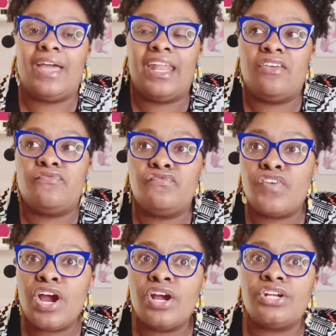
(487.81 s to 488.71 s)
And at
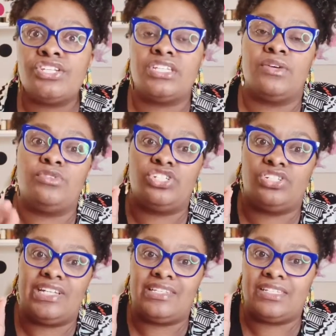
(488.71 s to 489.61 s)
first it was
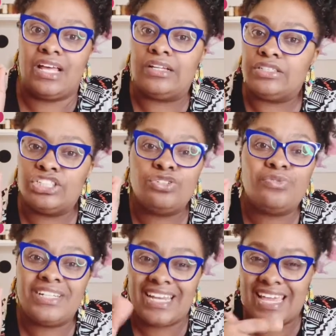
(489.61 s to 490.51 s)
just a little
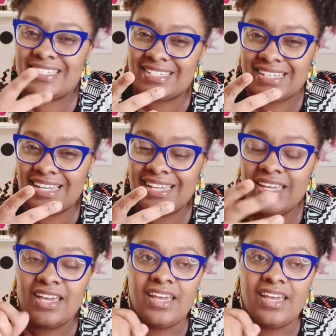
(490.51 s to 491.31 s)
nesting